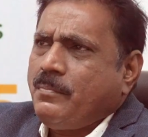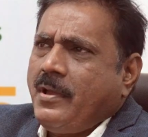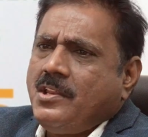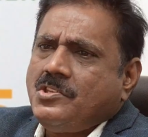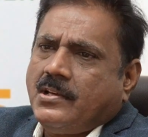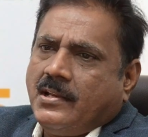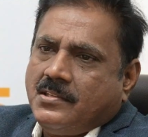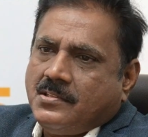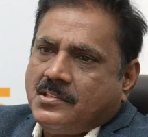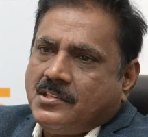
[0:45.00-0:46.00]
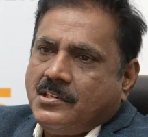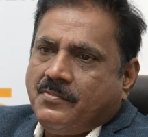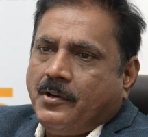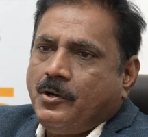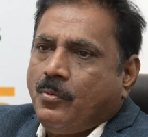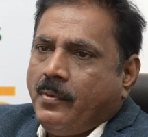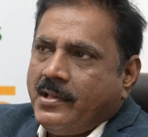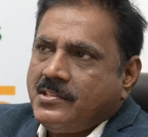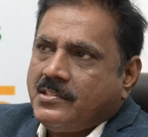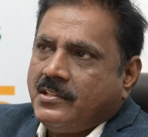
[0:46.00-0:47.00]
are many challenges in different
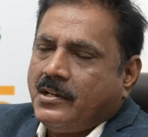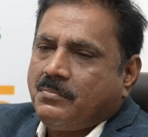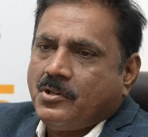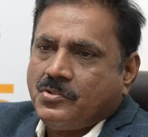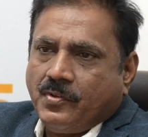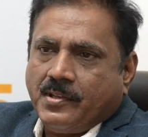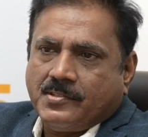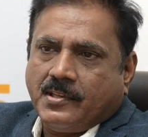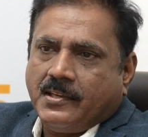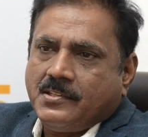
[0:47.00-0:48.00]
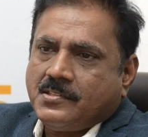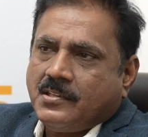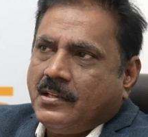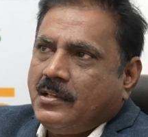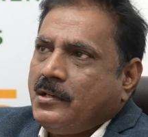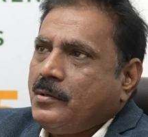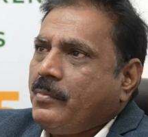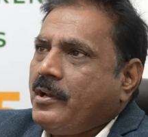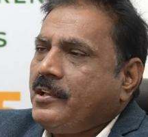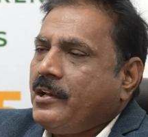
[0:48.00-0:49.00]
domains in the atmospheric science.
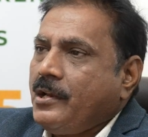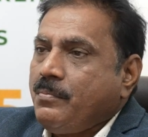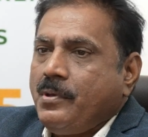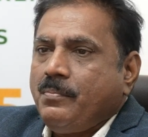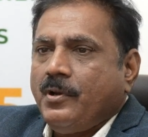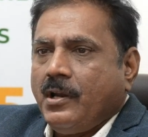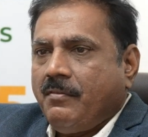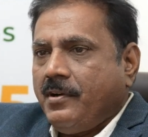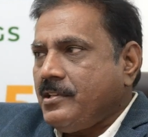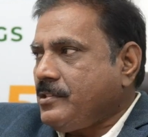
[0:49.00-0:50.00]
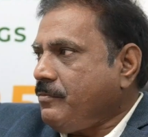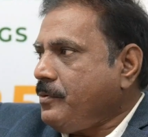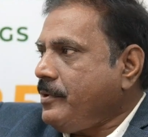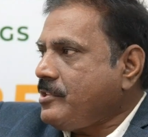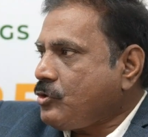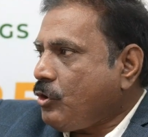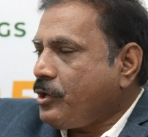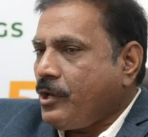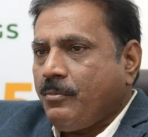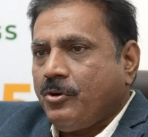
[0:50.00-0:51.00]
Particularly people nowadays, everybody is
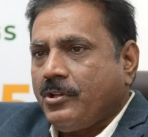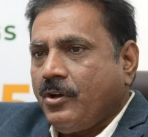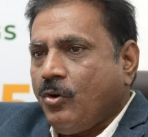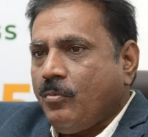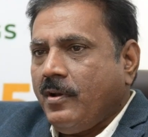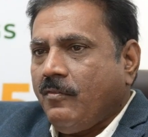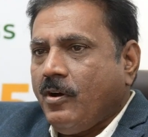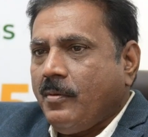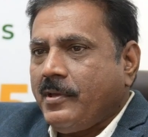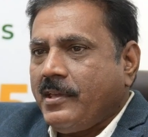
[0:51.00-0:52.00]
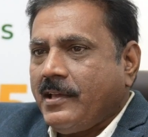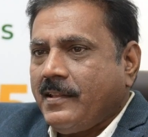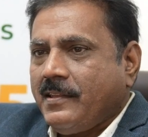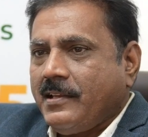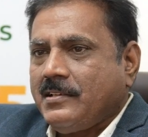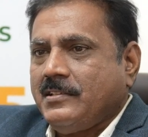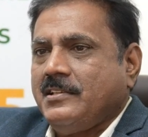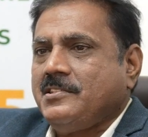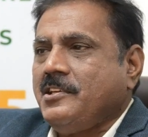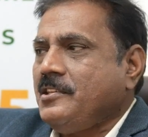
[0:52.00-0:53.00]
talking about the global warming and then
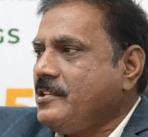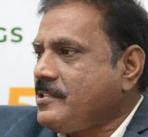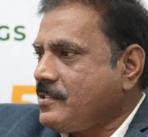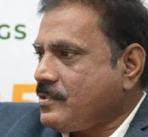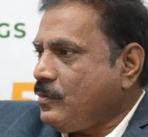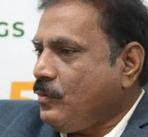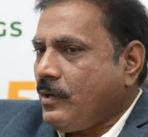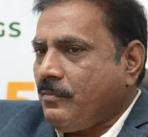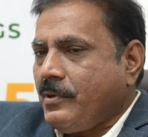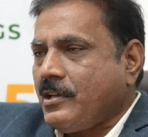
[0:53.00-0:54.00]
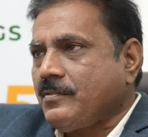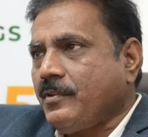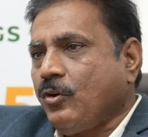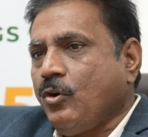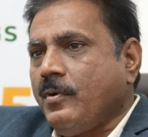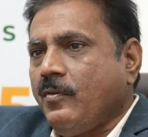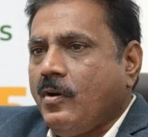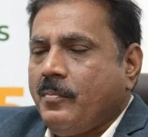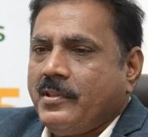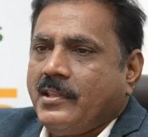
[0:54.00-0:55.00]
the changes. Because of the global
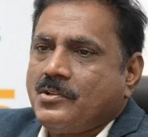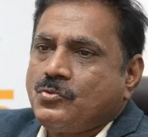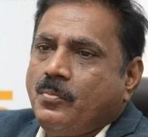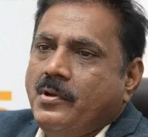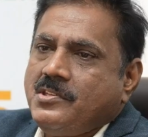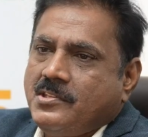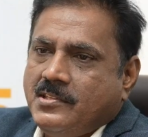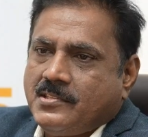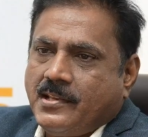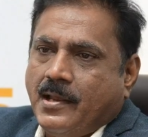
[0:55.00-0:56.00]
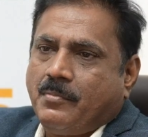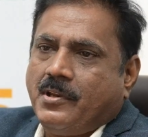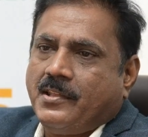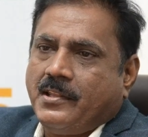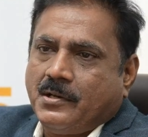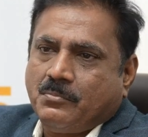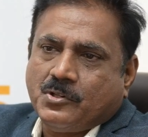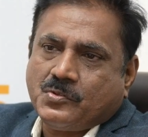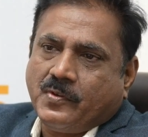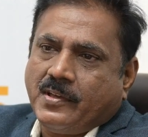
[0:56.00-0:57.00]
warming, there are so many changes that are happening in the
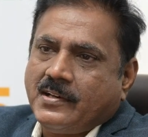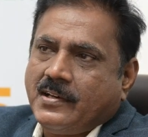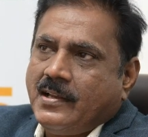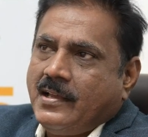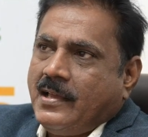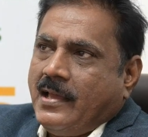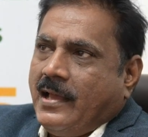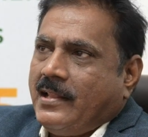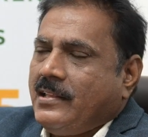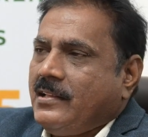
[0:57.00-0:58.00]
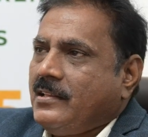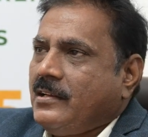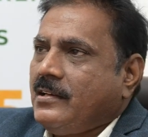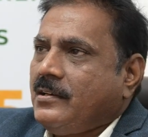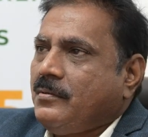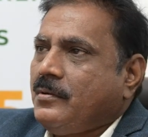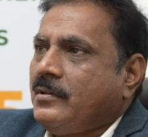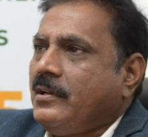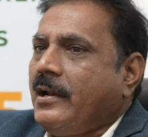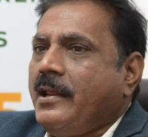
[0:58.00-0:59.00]
atmosphere. And then
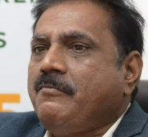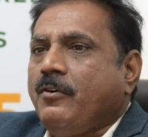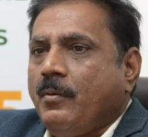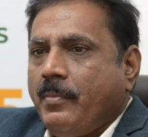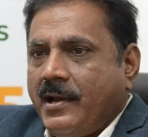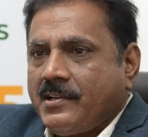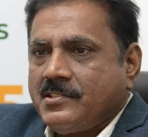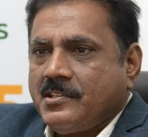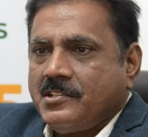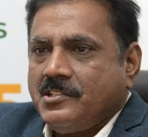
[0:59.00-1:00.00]
the rainfall patterns are